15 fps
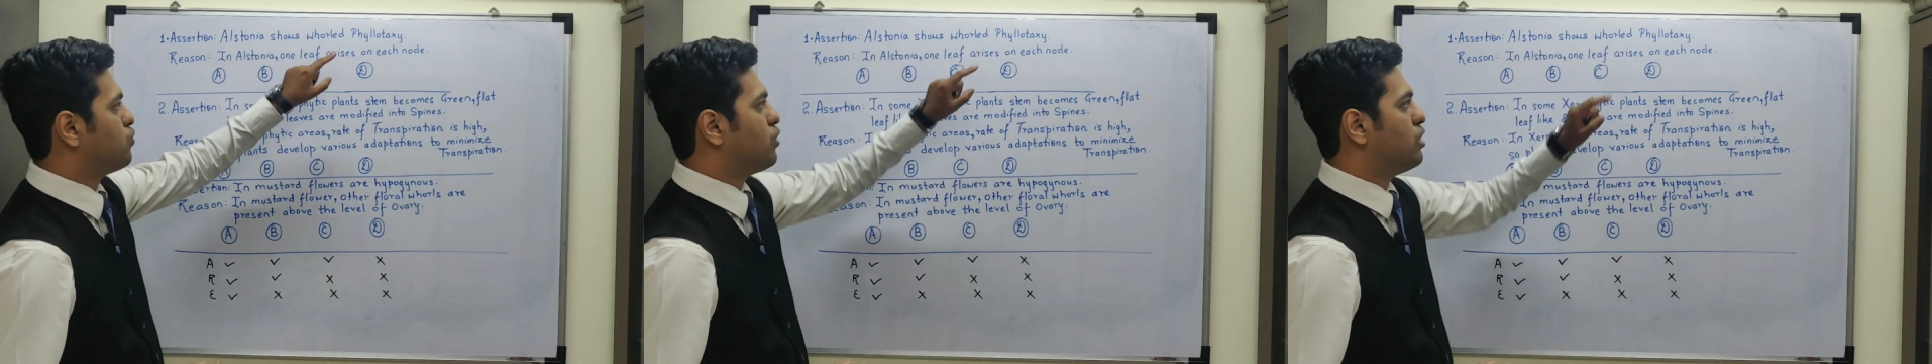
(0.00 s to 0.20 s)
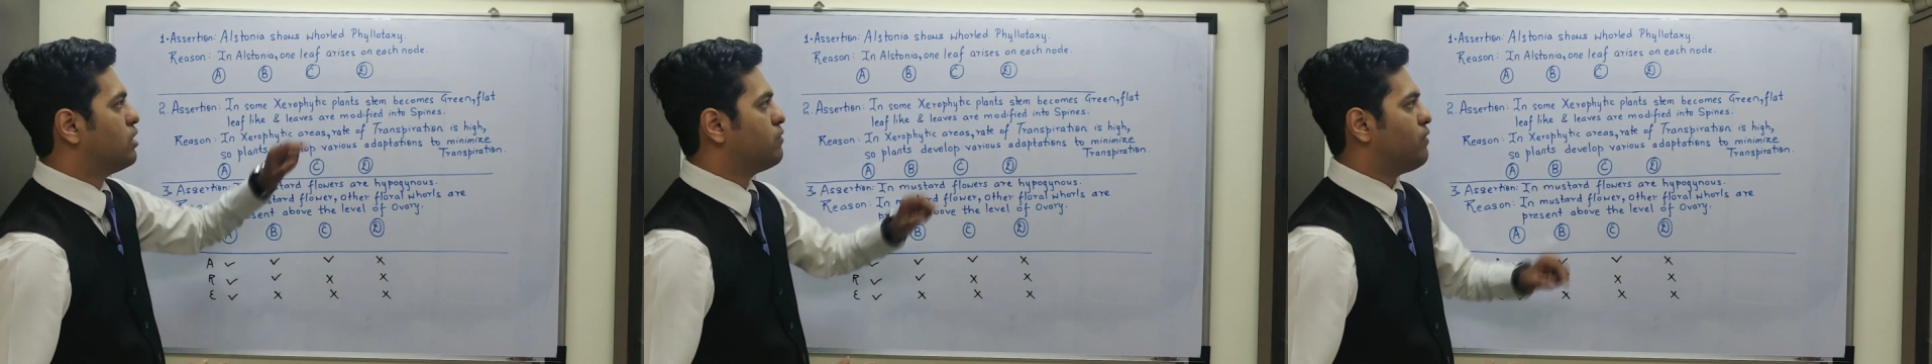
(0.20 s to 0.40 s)

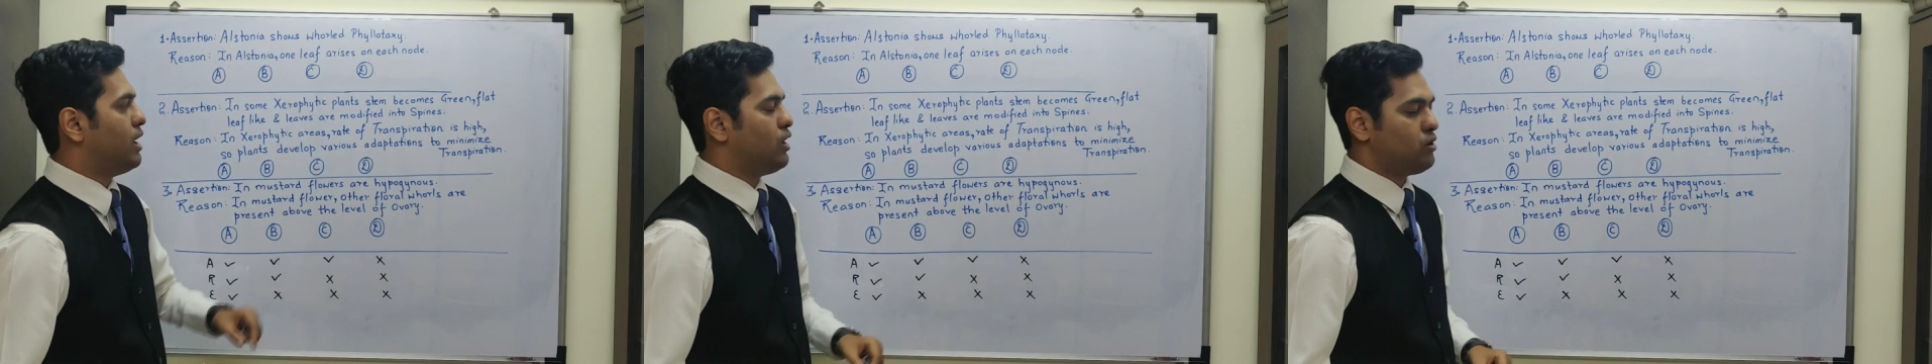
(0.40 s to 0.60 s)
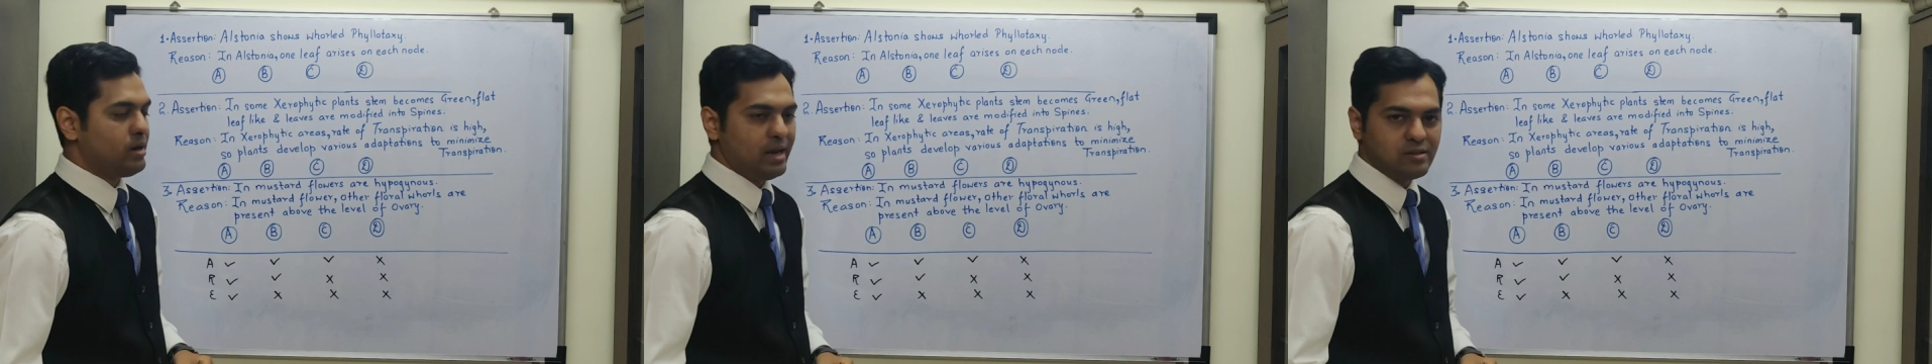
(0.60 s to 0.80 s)
world
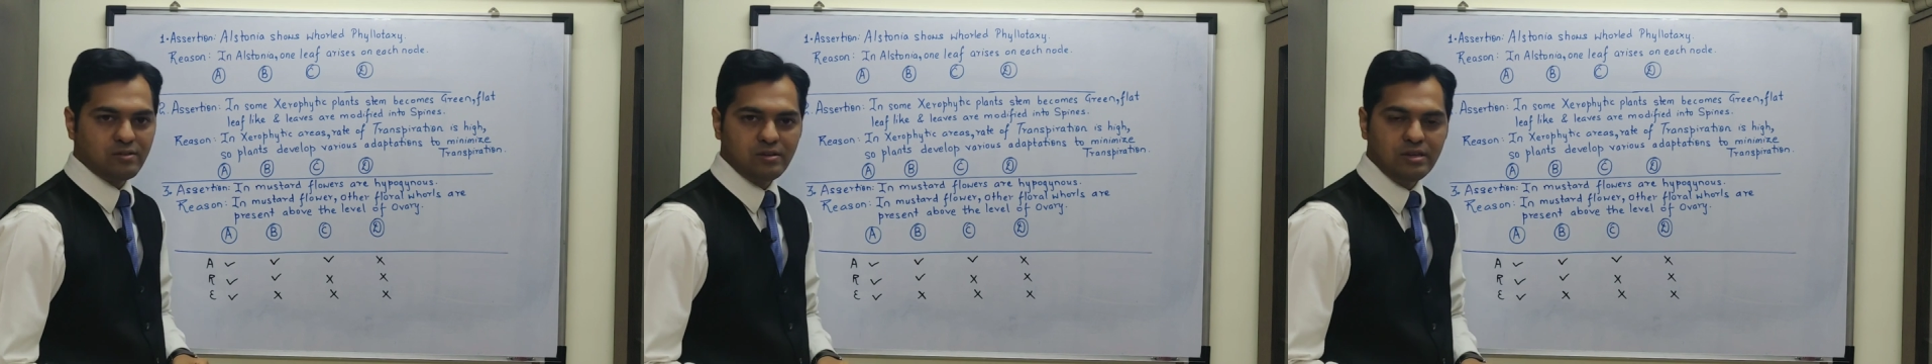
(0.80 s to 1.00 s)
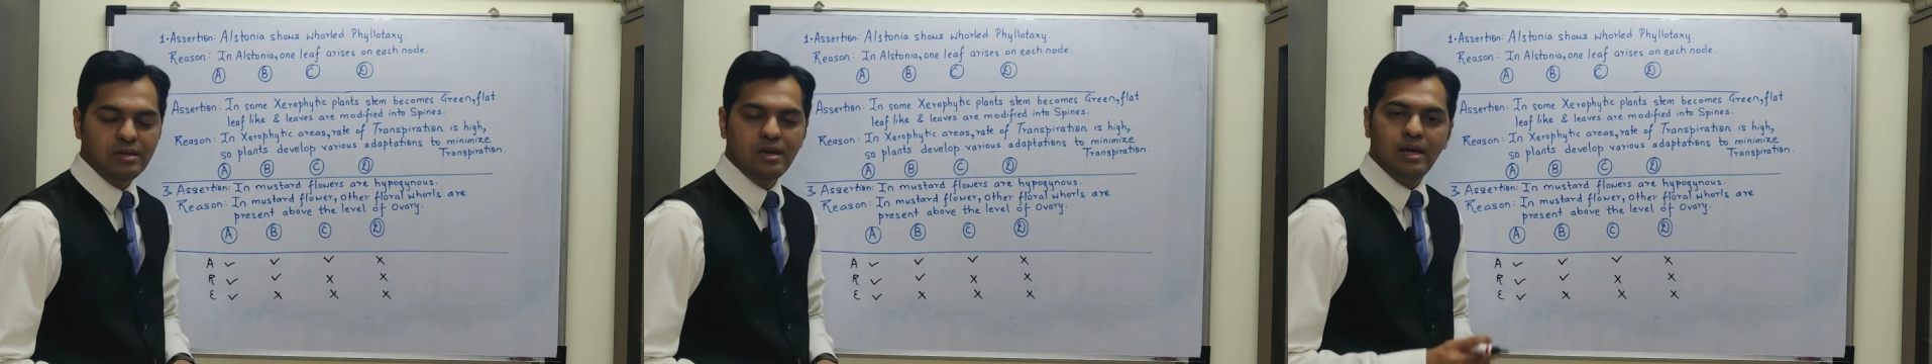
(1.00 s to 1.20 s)

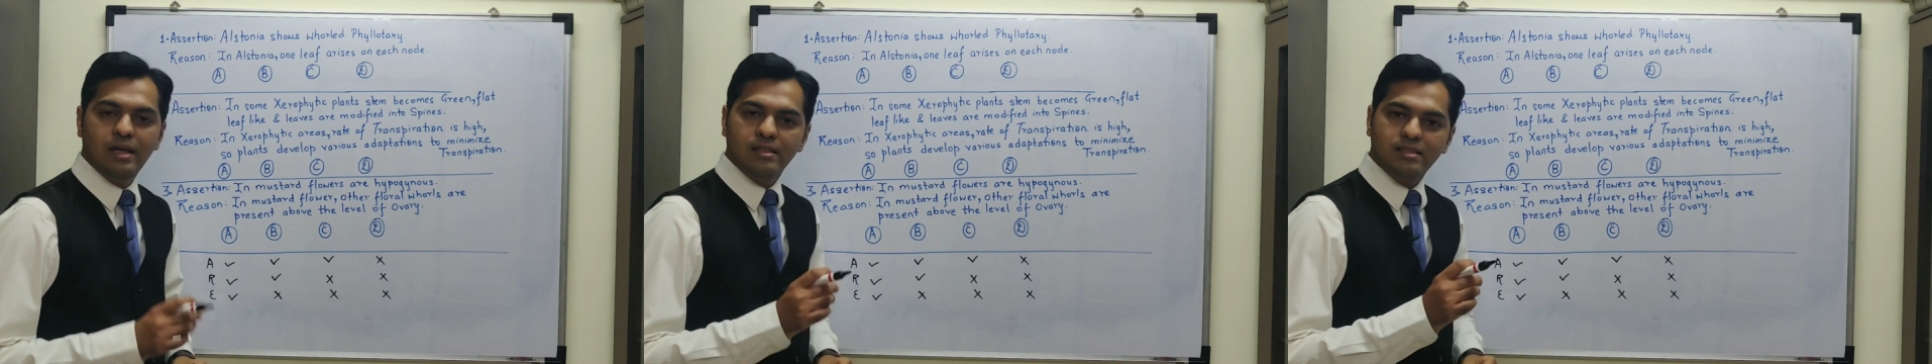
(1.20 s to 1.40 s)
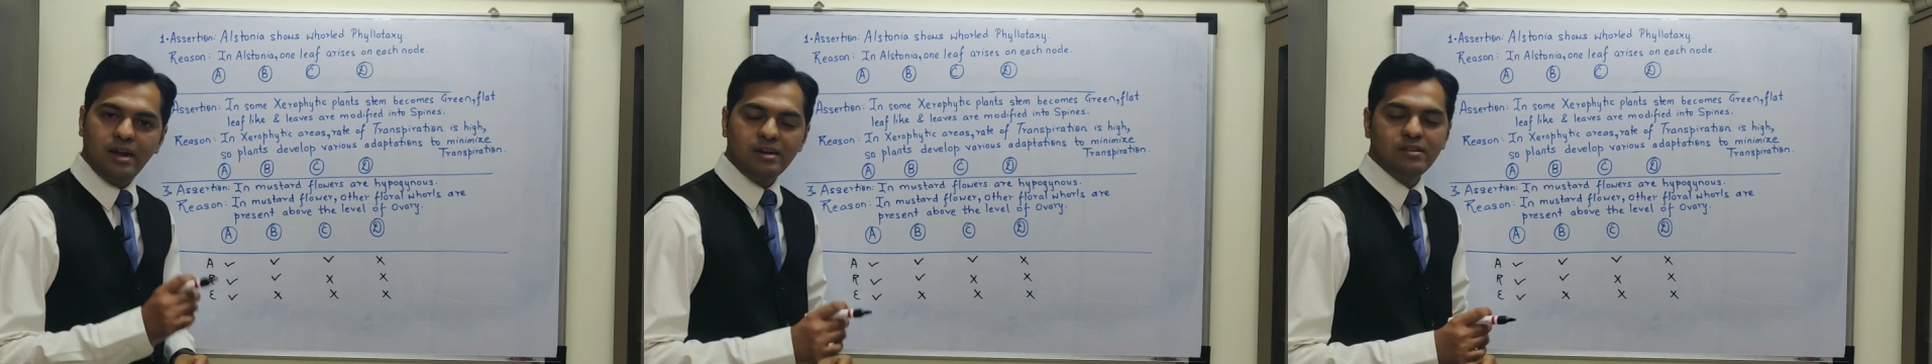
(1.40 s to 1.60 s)
phyllotaxy.
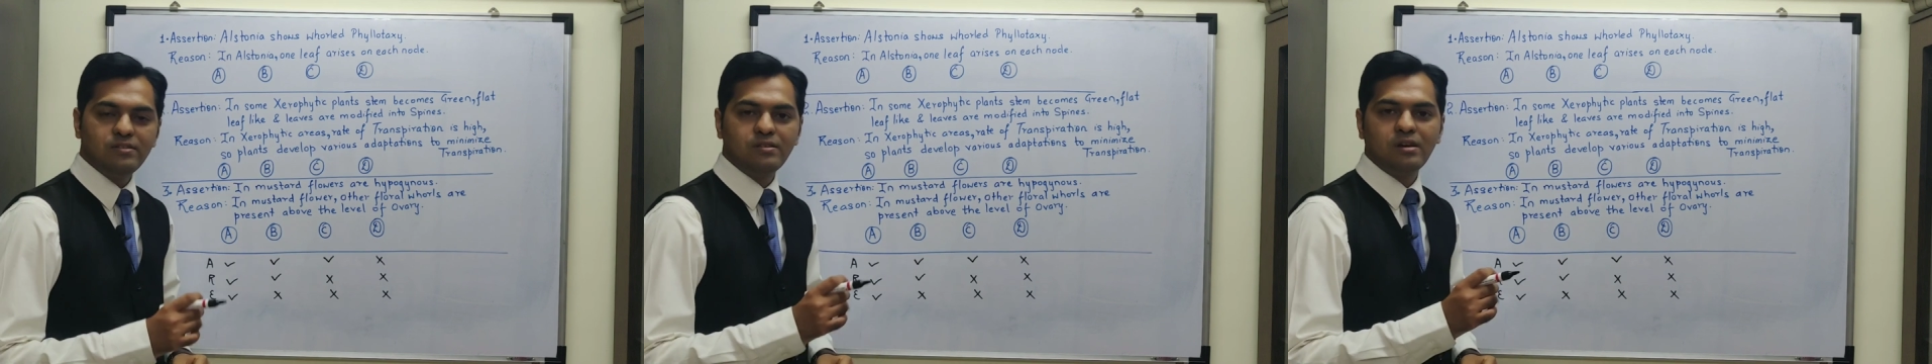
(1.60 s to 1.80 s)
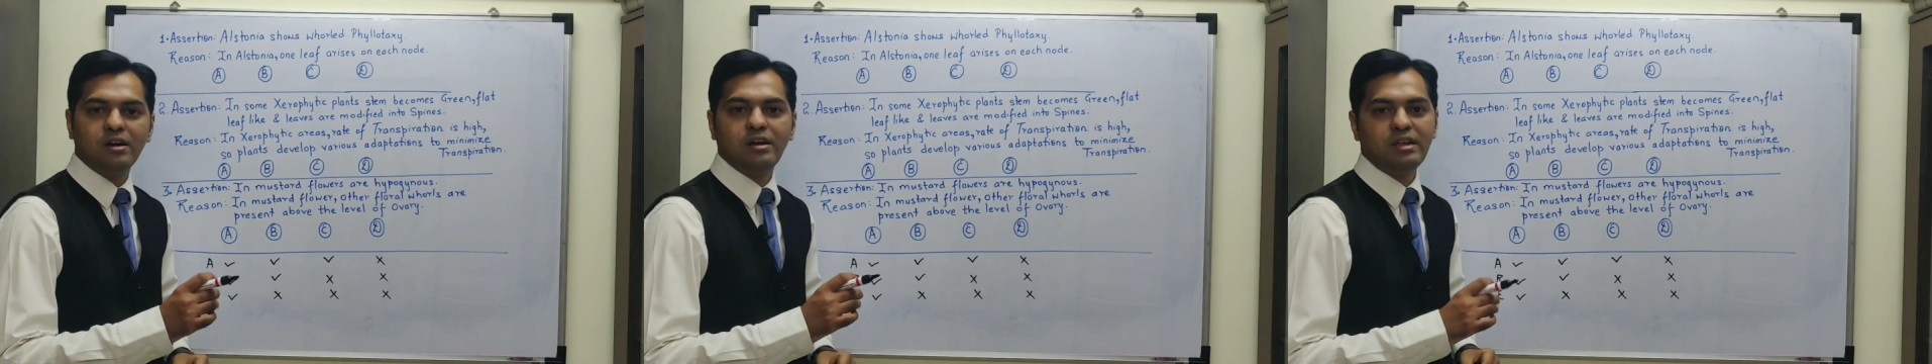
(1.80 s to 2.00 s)
That
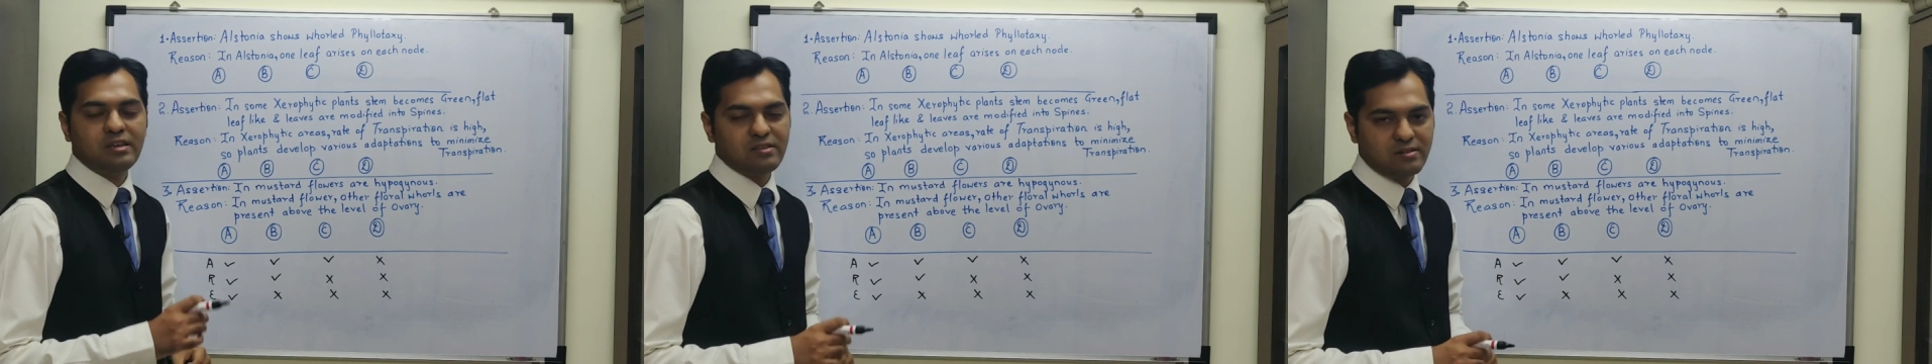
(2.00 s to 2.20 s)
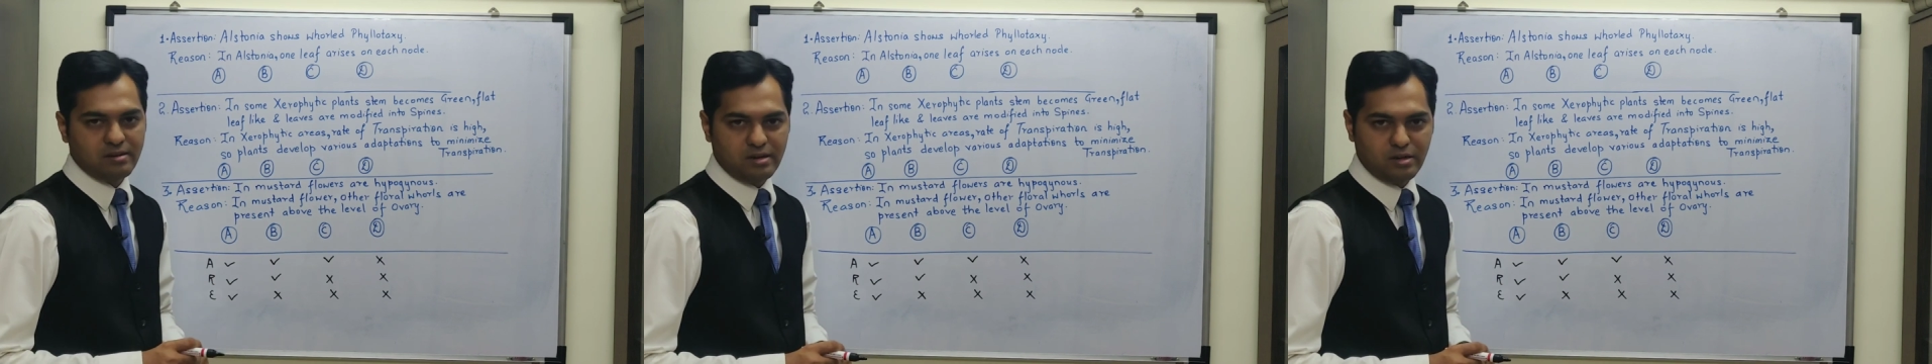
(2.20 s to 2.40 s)
is a
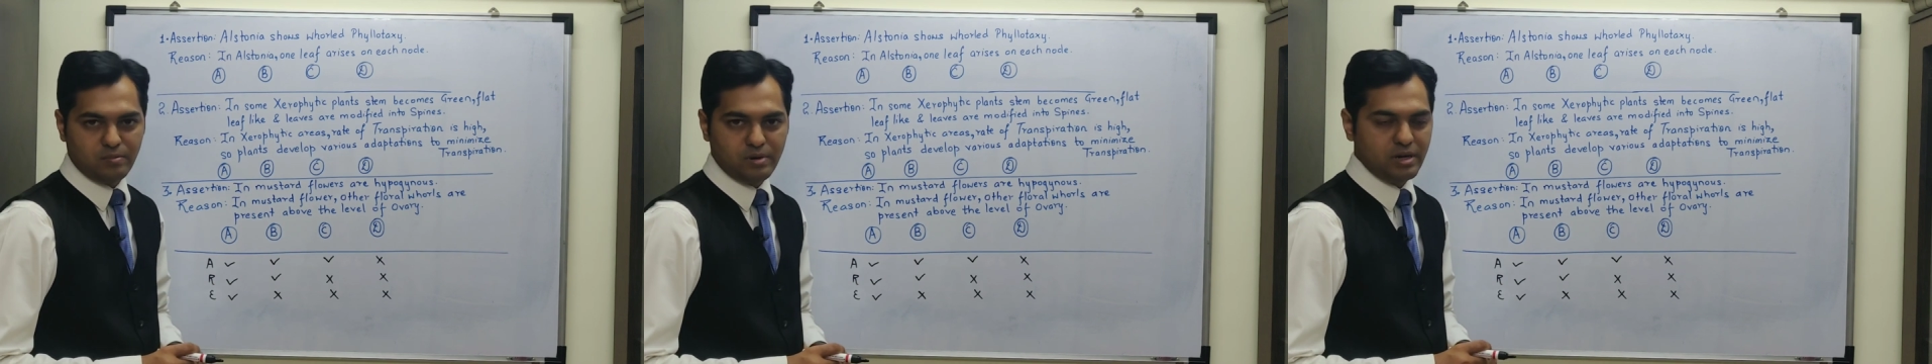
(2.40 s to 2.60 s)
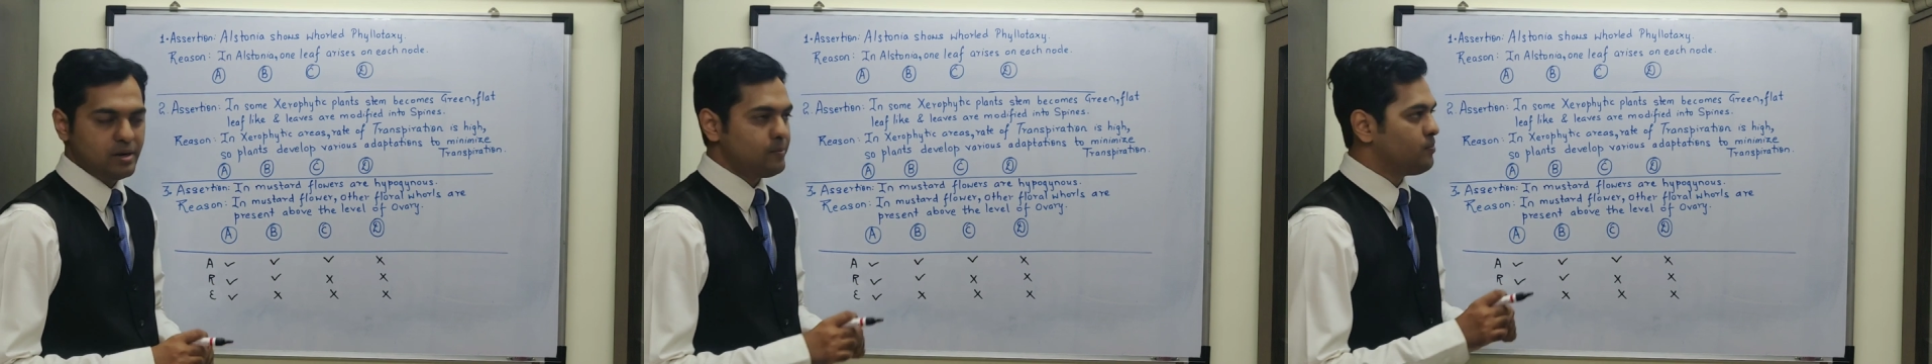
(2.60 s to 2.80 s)
correct
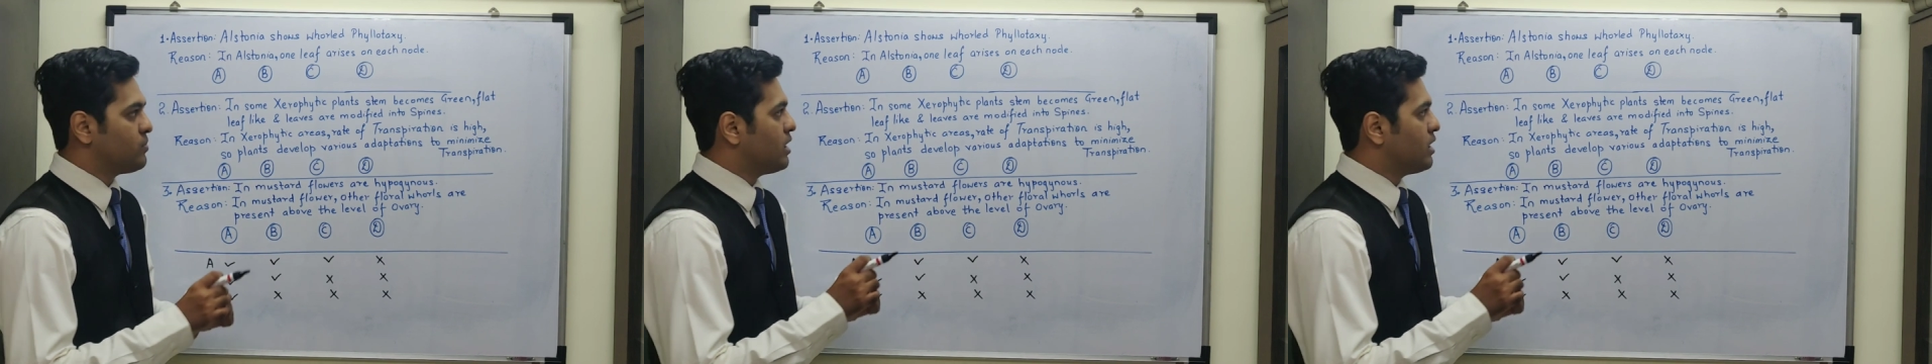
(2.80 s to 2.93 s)
statement.